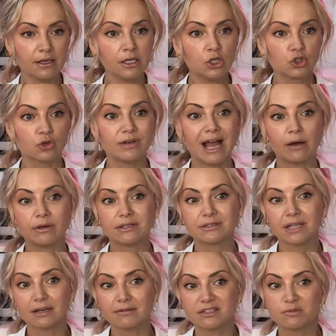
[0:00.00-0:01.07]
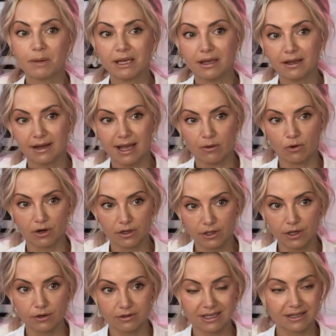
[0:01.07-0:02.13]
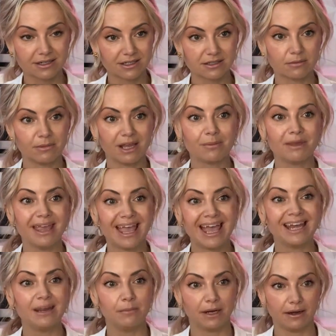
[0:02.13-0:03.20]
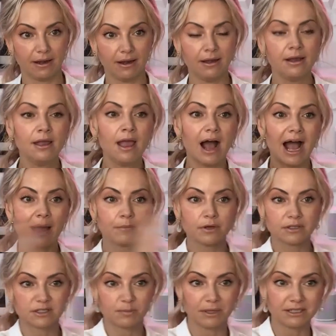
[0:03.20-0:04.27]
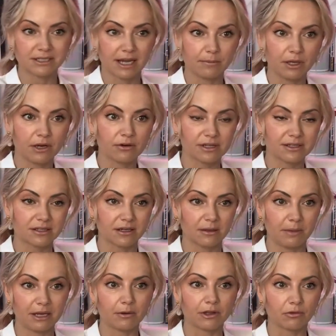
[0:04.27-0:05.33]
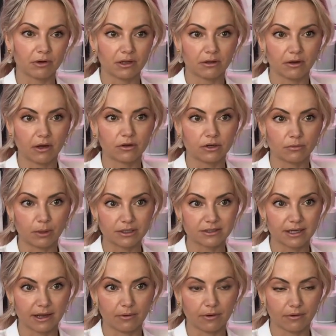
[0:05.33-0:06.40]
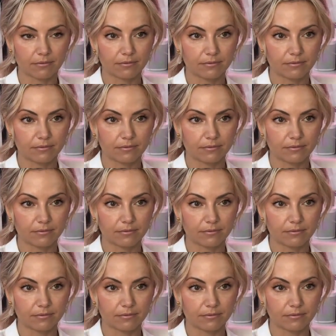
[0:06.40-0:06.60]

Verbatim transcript: So now instead of spending an hour here that doesn't make me any money, I'm going to spend time here that's going to make me twenty-three hundred bucks an hour.